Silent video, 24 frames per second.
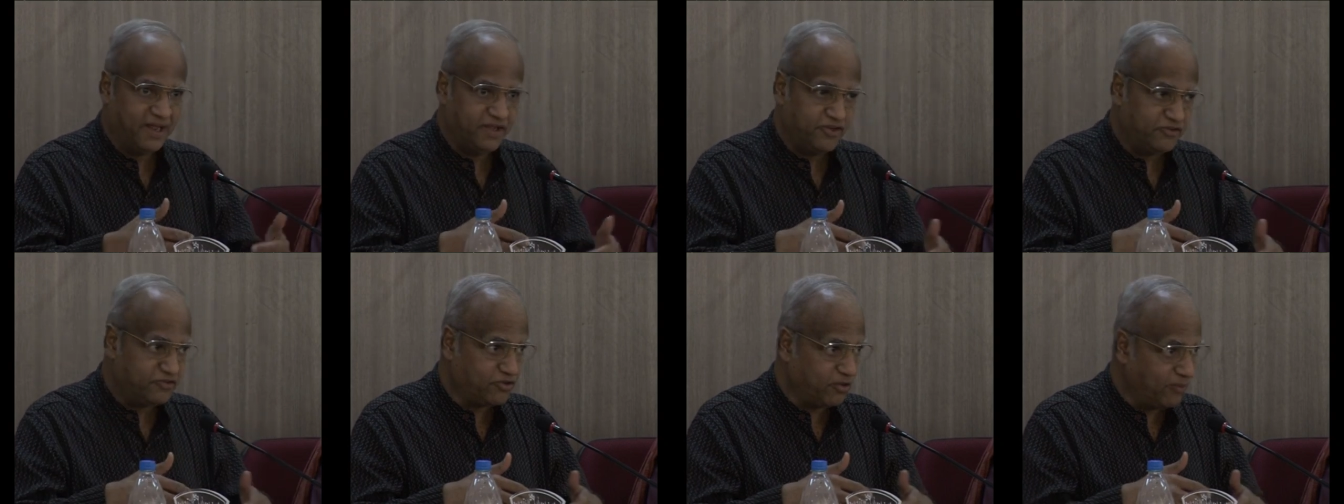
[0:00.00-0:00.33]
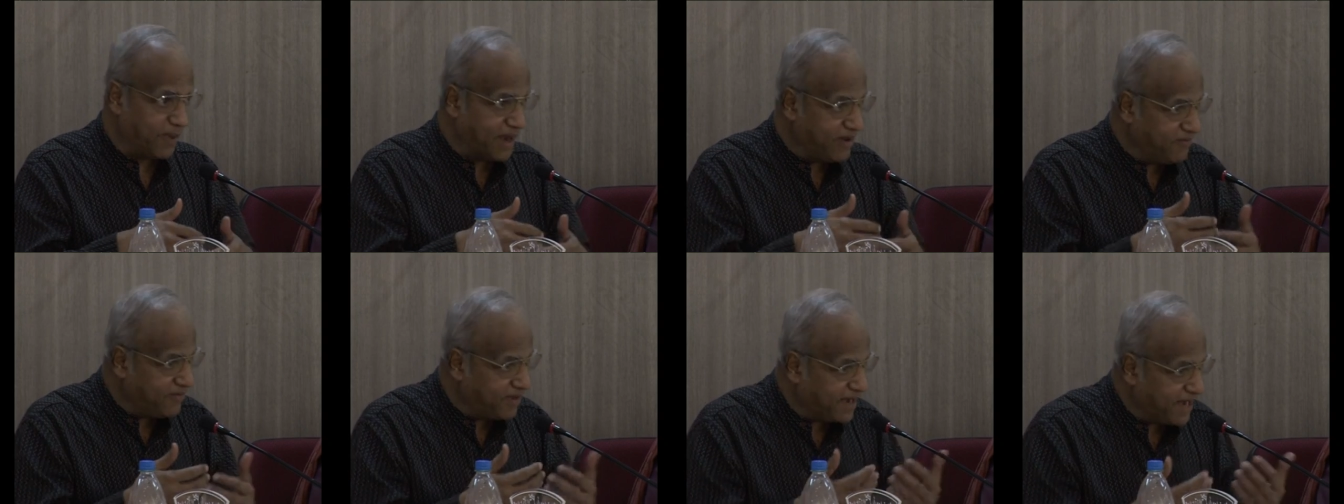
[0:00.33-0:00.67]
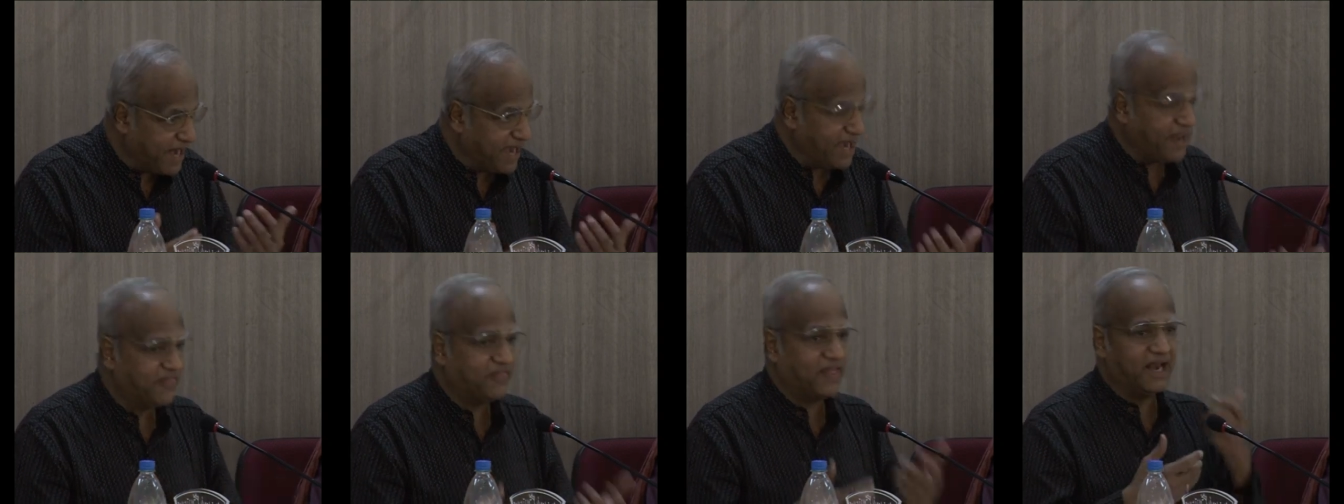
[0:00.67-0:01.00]
So when we
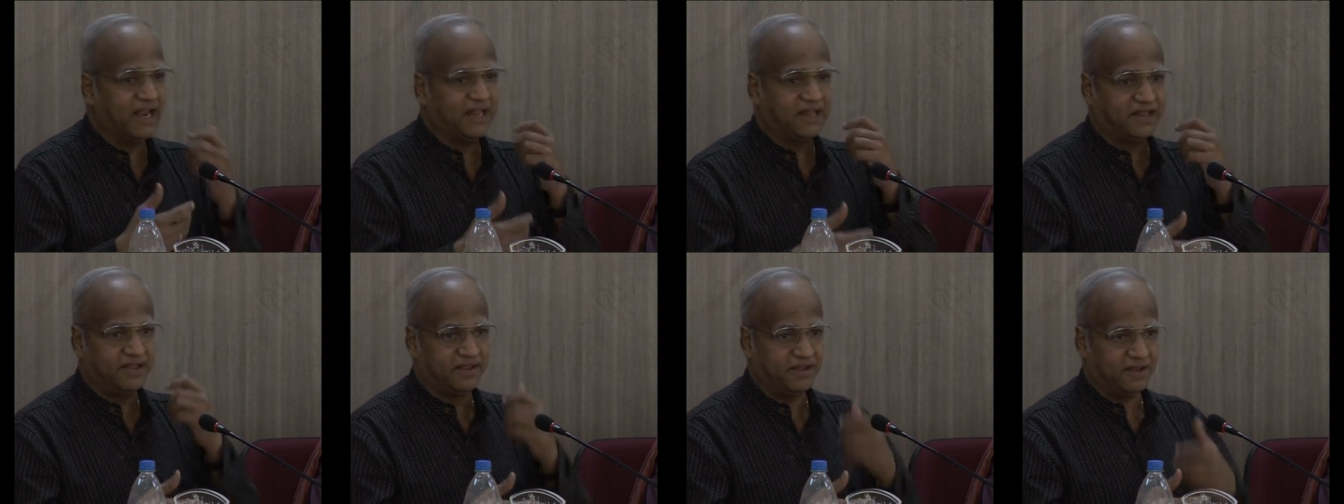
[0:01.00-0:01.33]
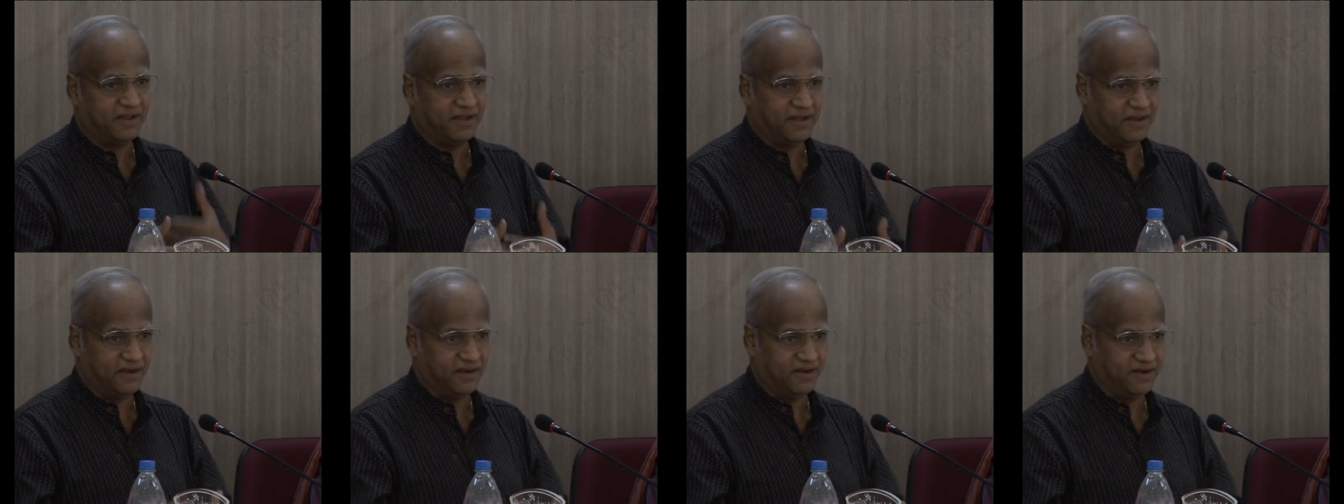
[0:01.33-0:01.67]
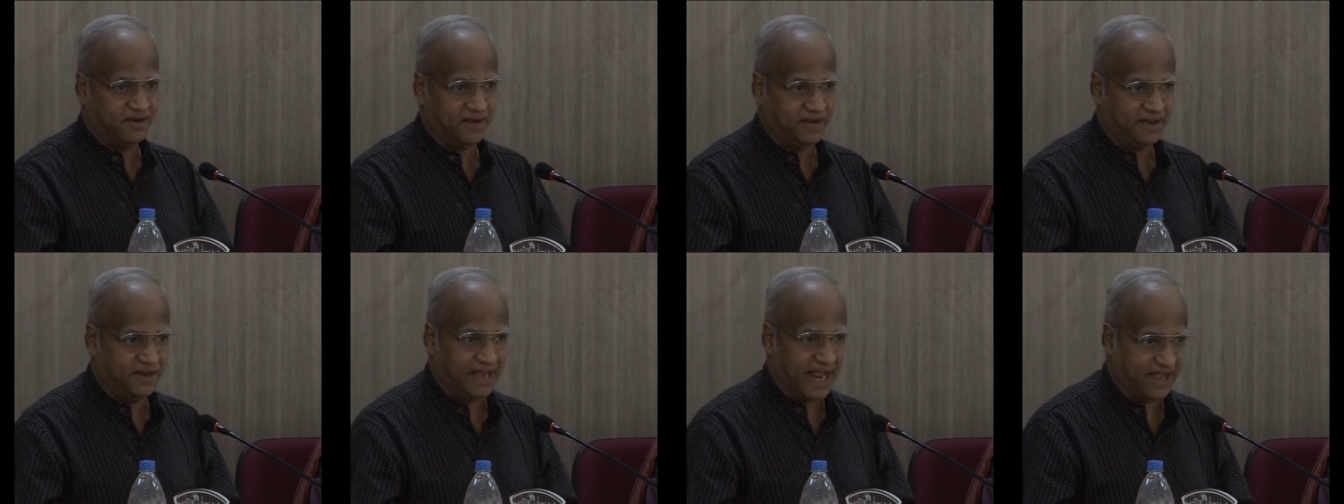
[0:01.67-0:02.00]
read a Dalit
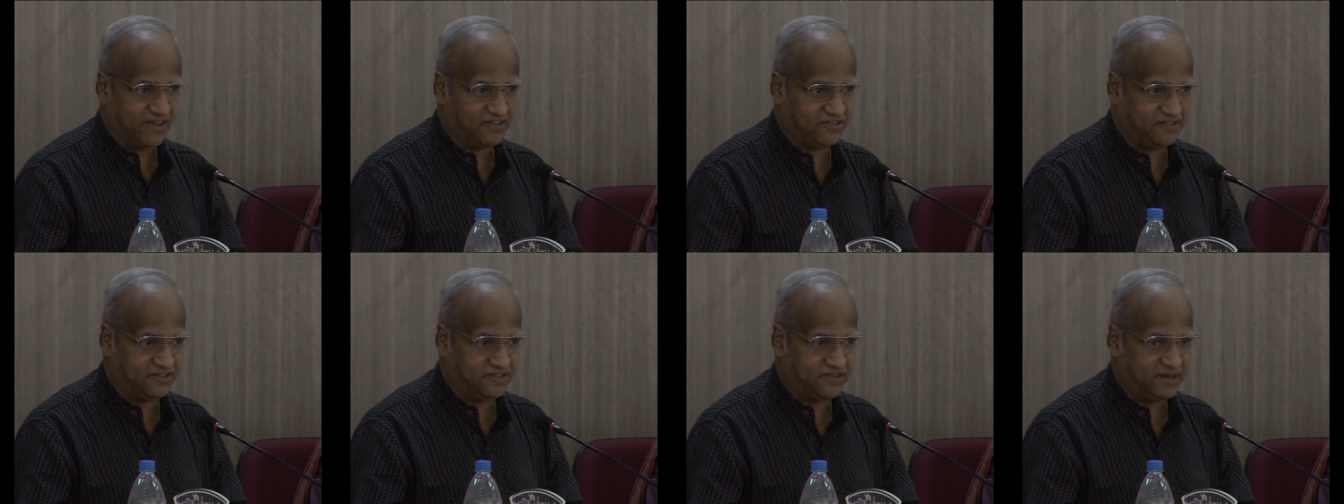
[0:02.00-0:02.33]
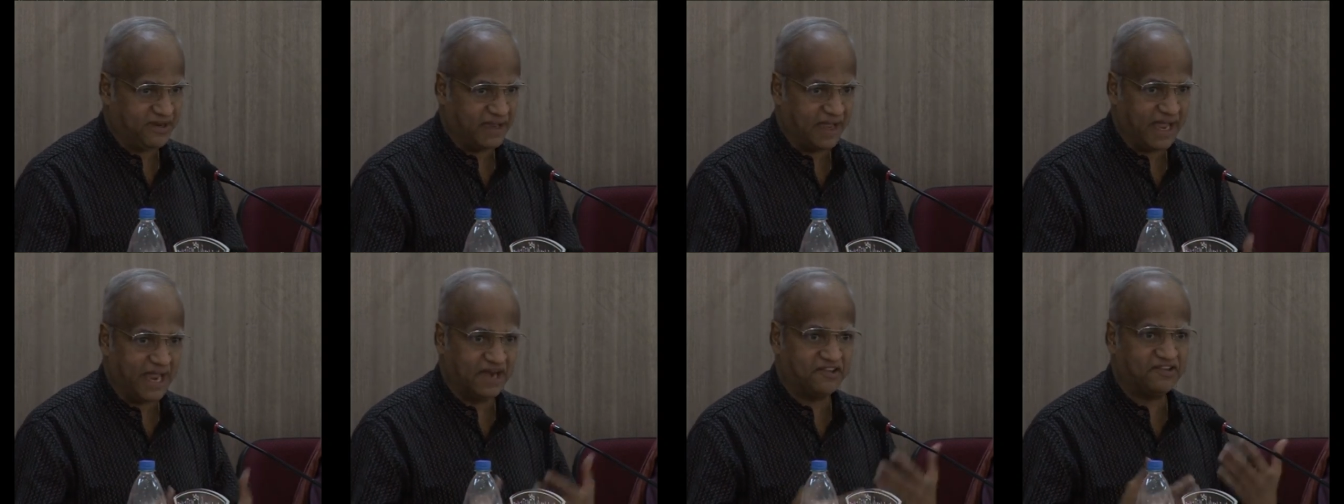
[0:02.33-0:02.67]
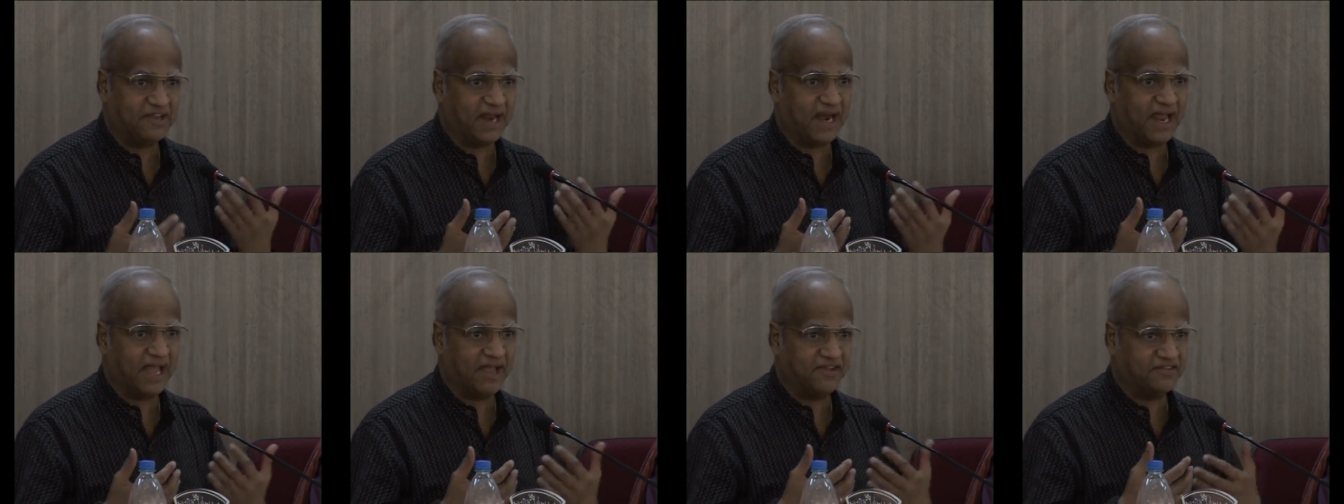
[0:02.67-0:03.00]
text, and
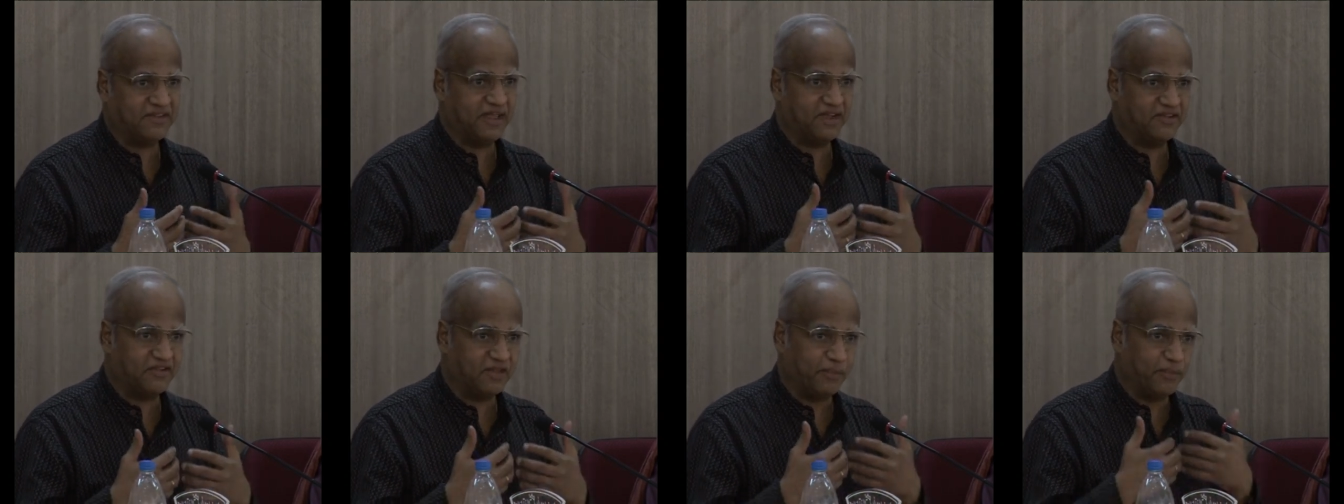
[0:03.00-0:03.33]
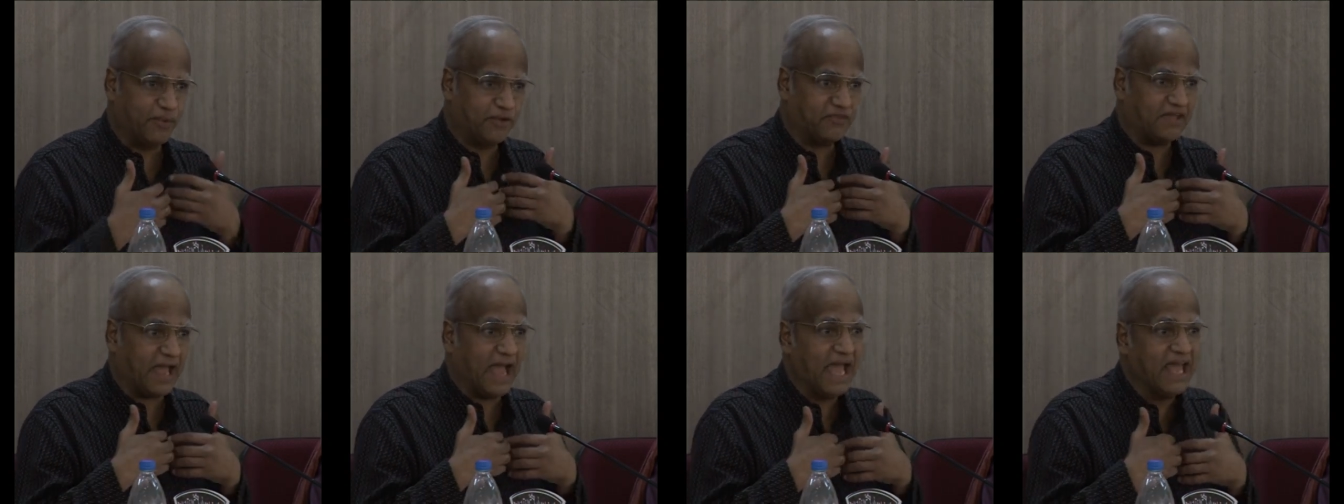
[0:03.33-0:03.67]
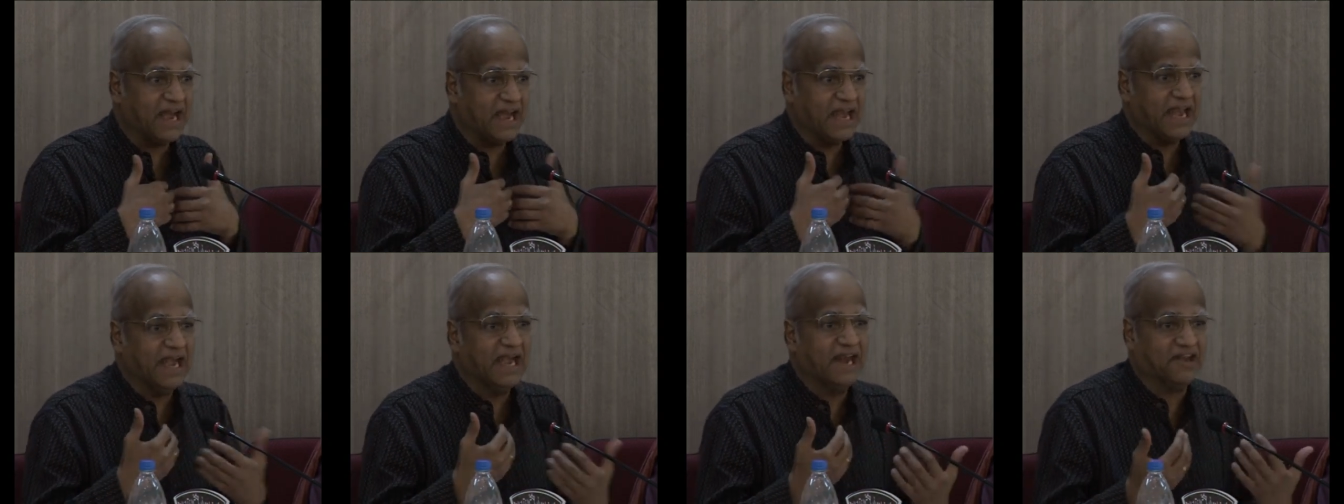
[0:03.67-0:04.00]
shall I say, suppose I
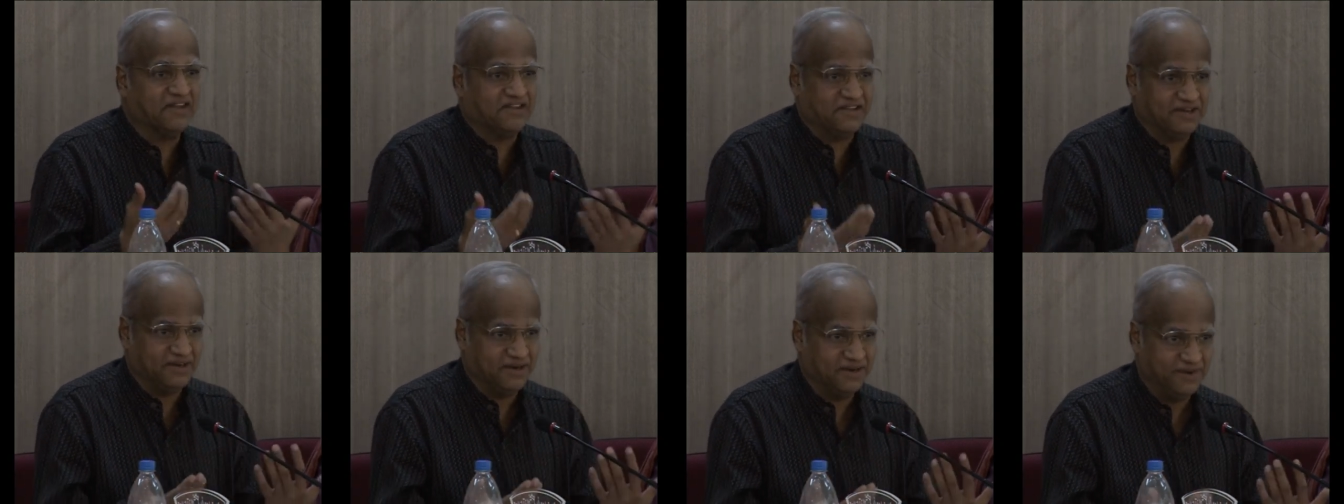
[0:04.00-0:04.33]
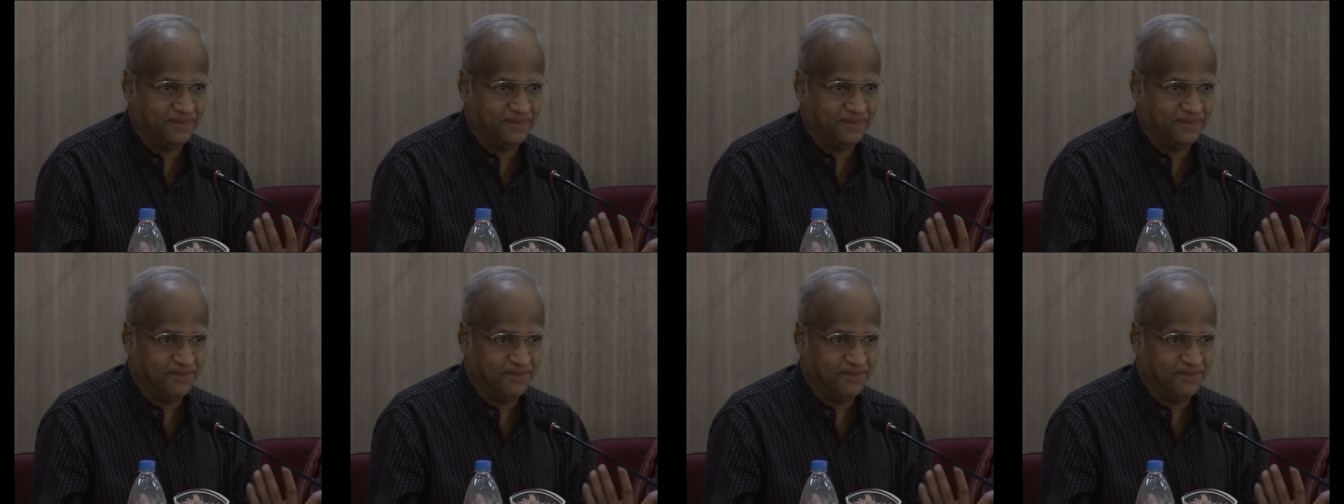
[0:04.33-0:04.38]
read it,